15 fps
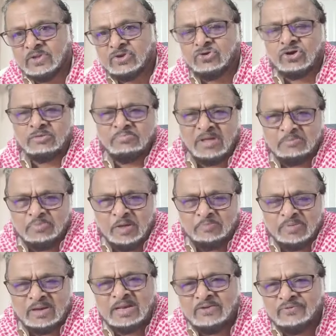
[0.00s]
God make
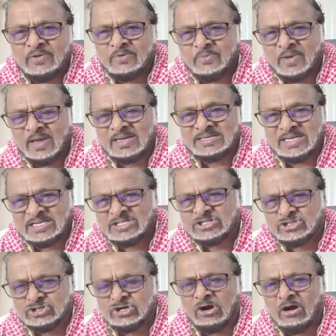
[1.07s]
people in different ways. His
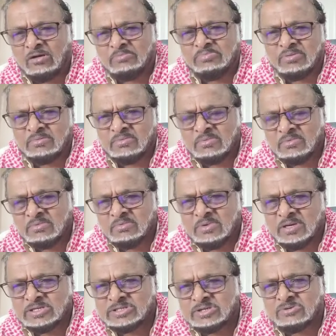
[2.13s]
job
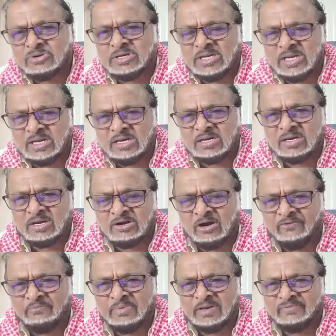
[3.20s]
is to critique the
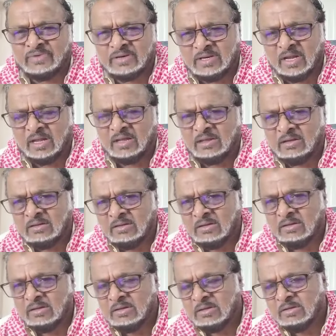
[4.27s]
government of the day,
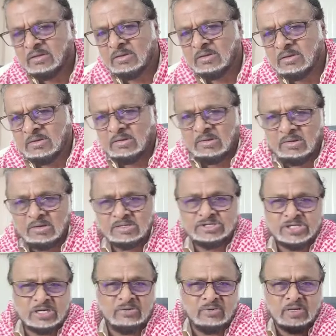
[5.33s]

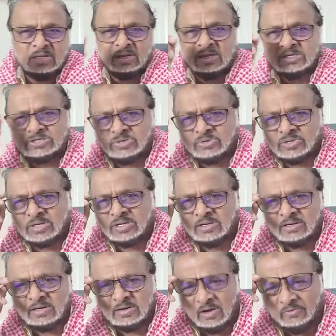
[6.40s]
generally. And so the
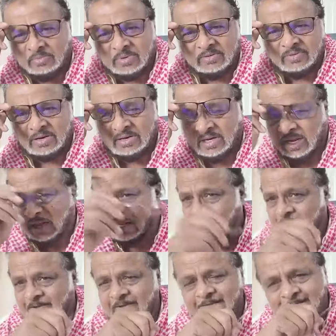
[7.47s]
government of the day